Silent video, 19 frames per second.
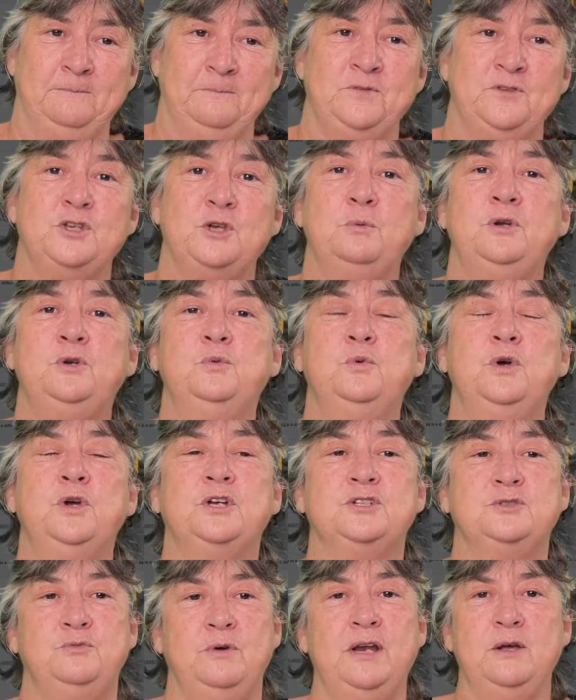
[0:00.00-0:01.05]
So it
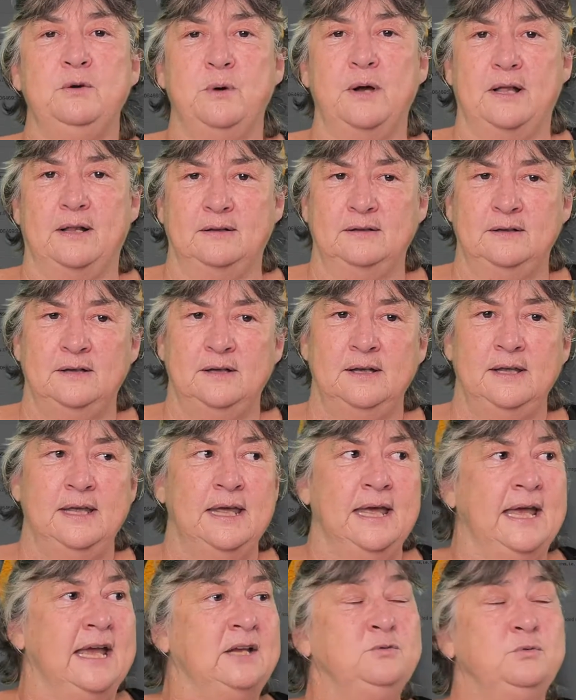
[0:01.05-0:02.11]
works really well.
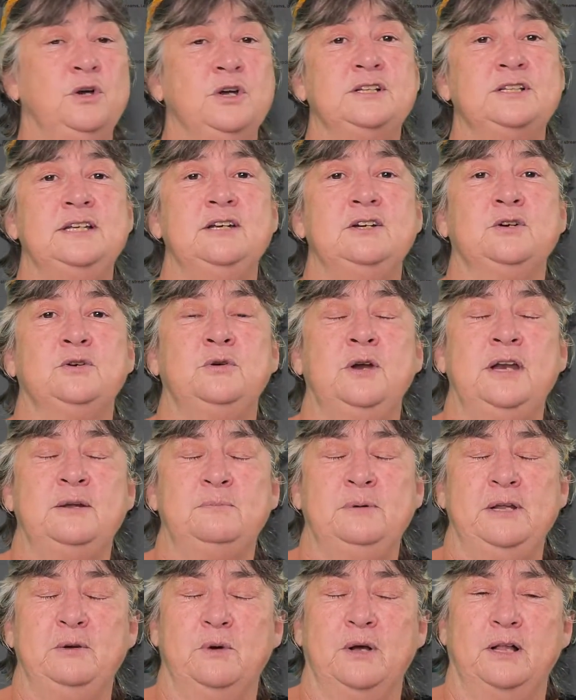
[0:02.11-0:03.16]
It works
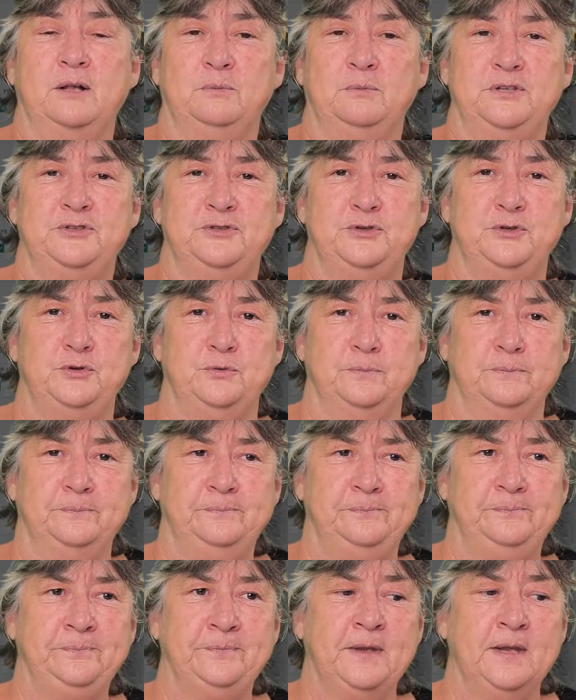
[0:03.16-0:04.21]
incredibly well with Zoom.
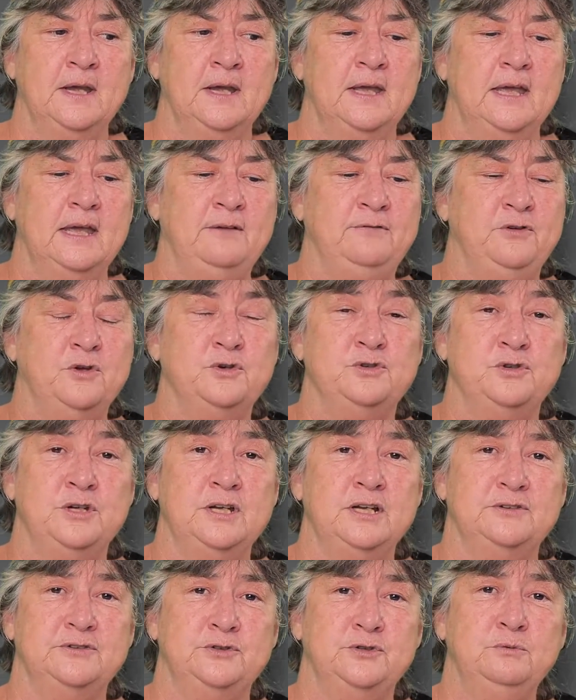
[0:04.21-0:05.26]
If you're
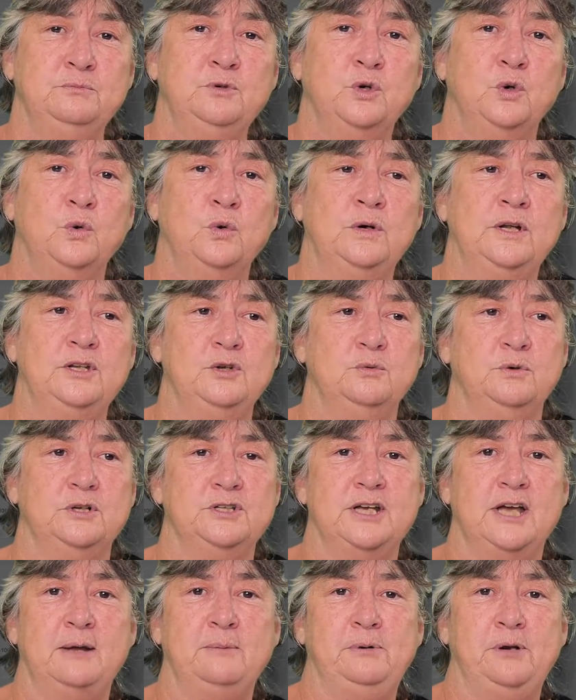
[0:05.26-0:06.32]
doing a Zoom call and you want
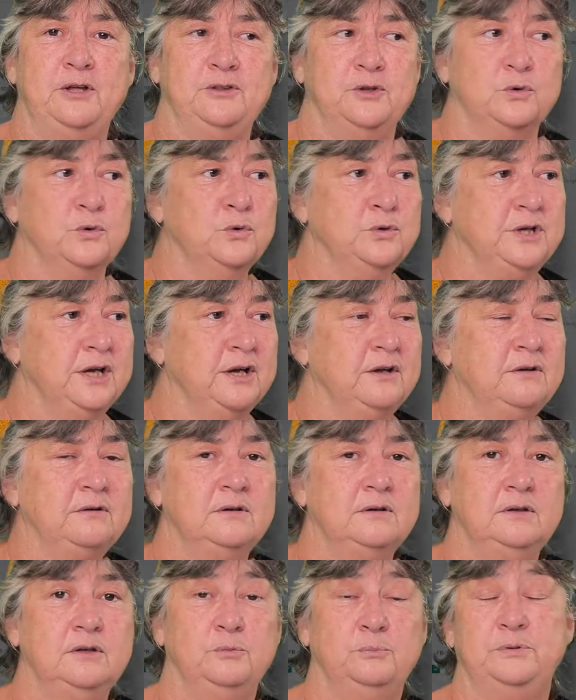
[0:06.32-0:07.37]
to upload the audio,
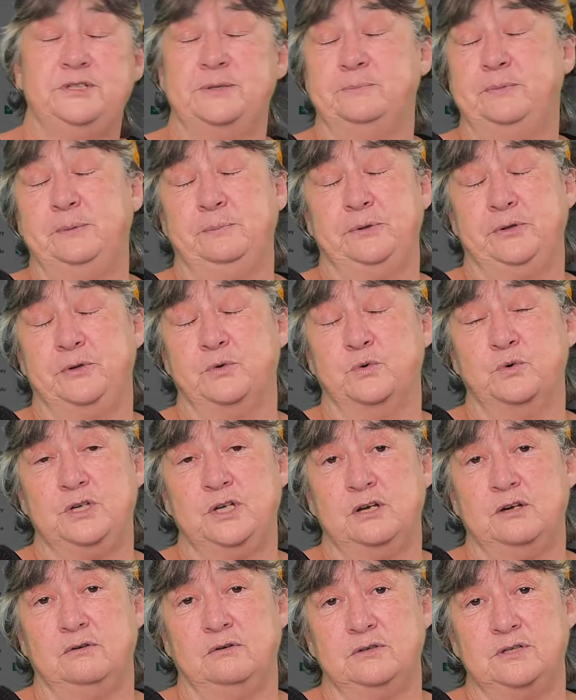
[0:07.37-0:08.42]
you simply put the
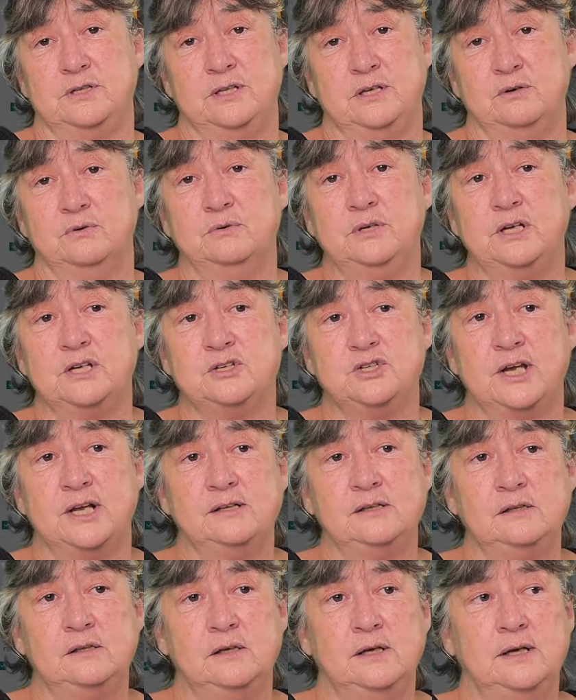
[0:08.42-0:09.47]
audio onto the audio
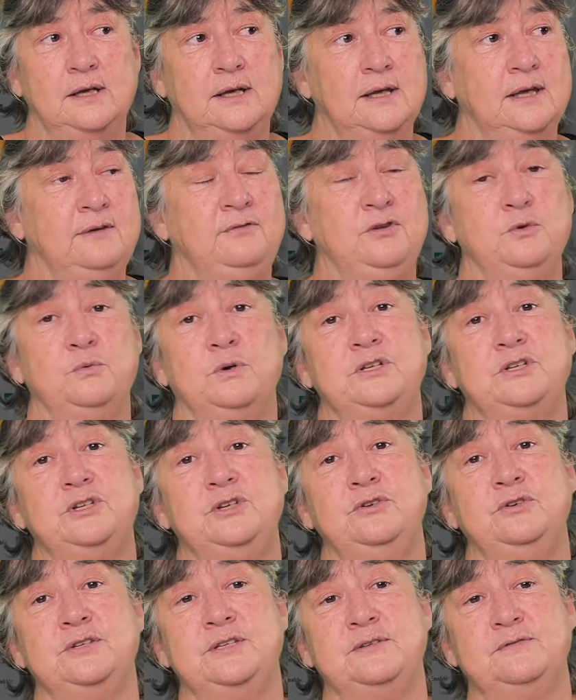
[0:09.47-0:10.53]
channel. If you want to
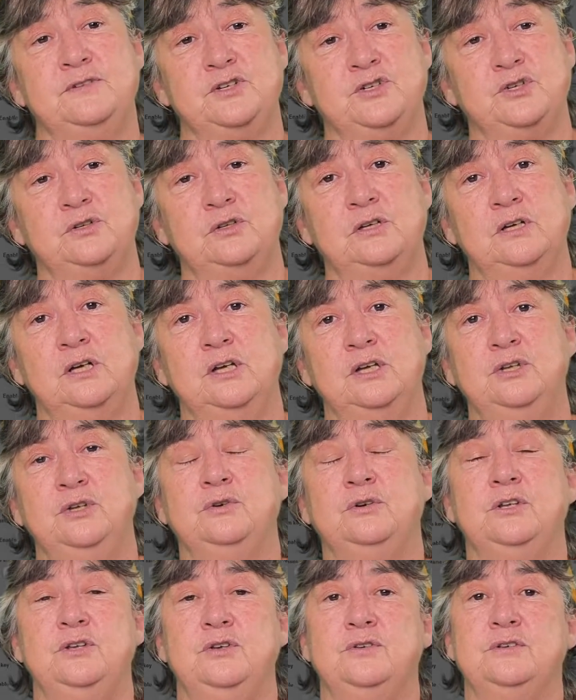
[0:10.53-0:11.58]
use the visual, you
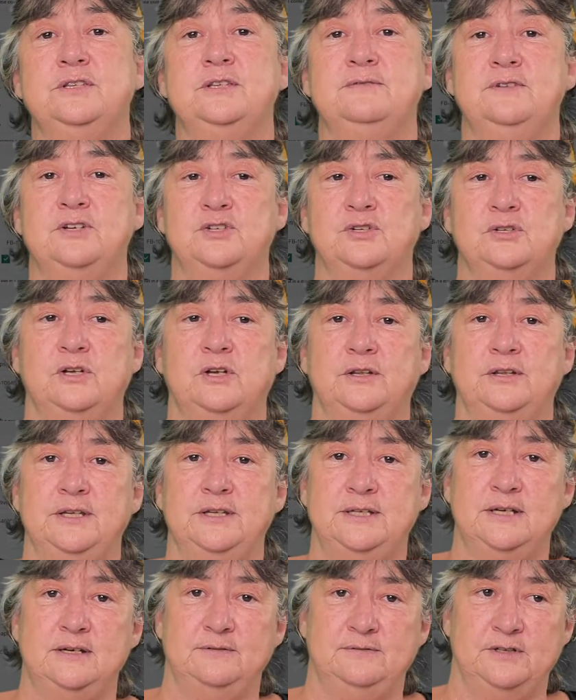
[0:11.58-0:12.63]
can use the visual on the
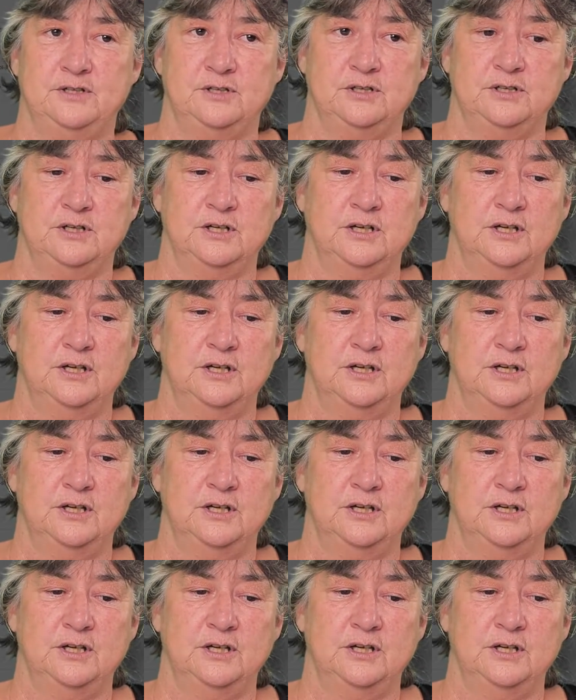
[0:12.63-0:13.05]
television.